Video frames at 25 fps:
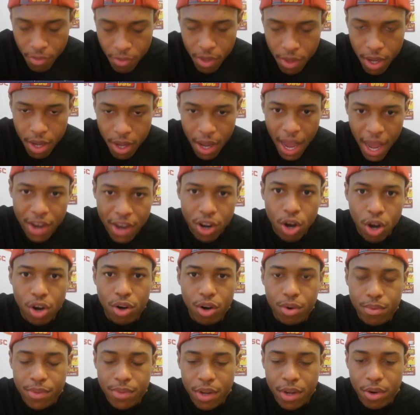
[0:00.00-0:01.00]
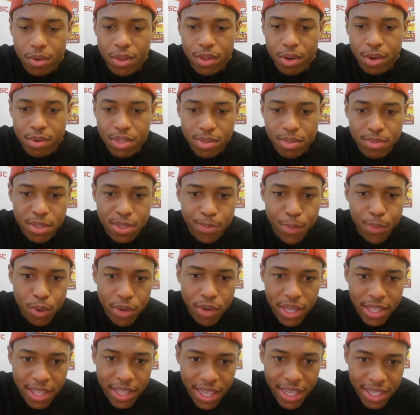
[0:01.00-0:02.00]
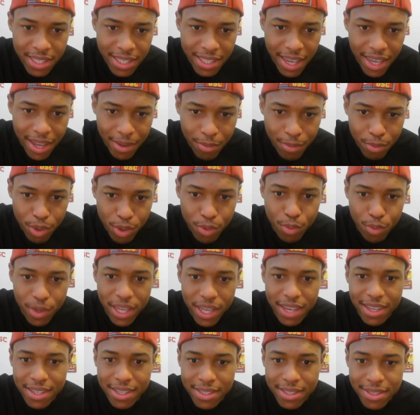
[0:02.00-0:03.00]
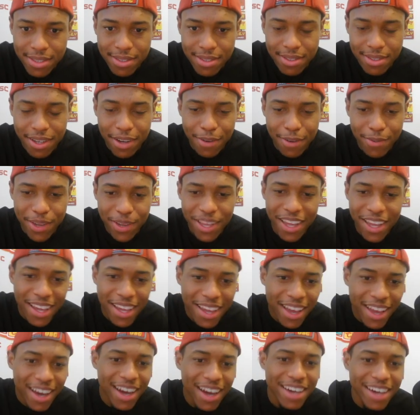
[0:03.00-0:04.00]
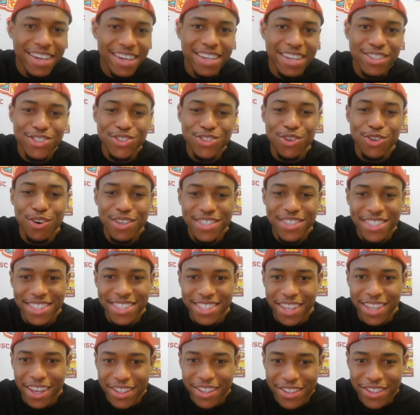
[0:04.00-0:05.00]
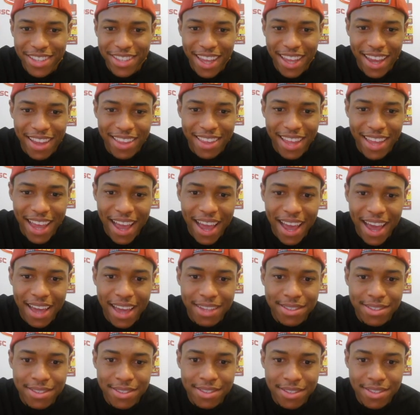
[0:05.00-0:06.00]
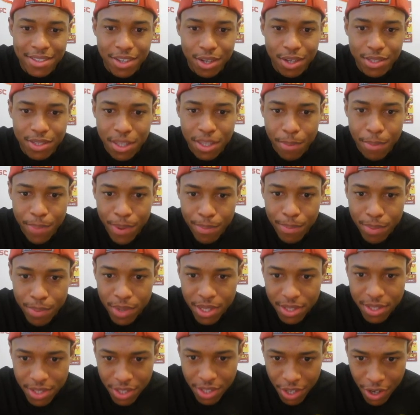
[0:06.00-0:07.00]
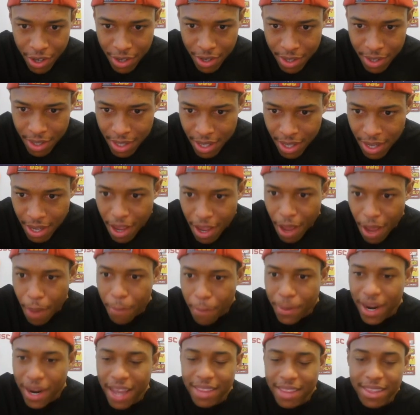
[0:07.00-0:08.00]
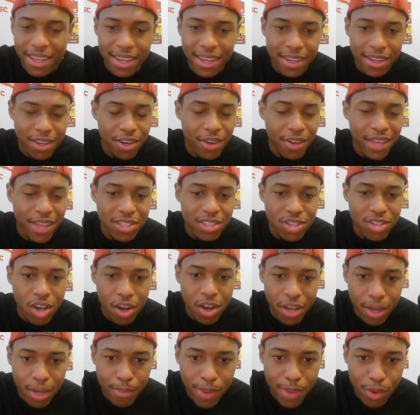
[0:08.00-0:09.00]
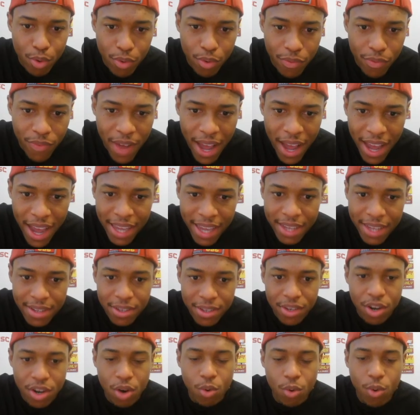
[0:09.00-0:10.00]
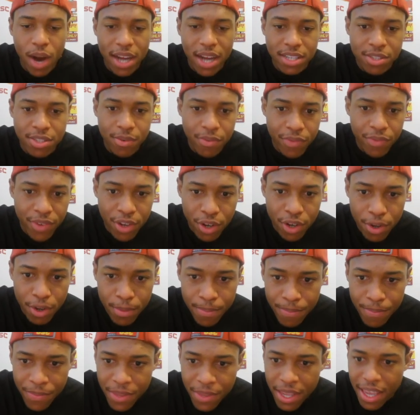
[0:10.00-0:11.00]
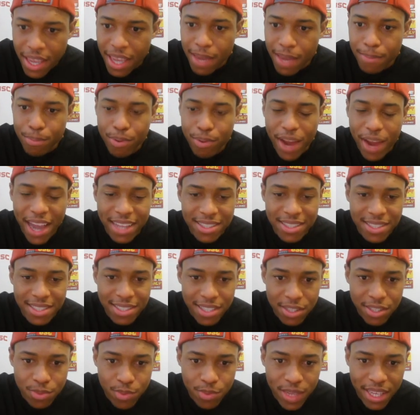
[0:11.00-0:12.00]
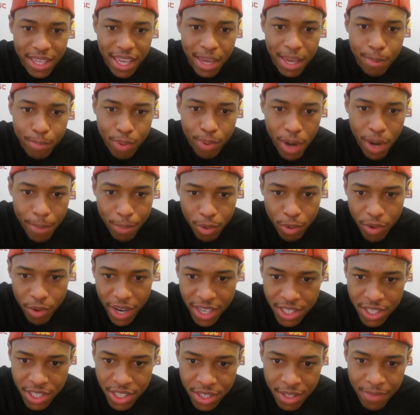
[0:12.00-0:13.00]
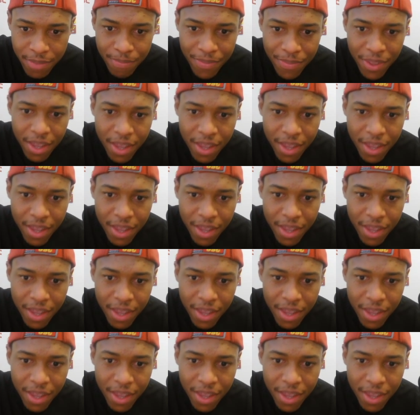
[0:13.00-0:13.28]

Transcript: I know there were some spooky things that we witnessed against Georgia Southern that had, some people concerned. But I think, that's all going to be refined, watching film in practice this week in preparation.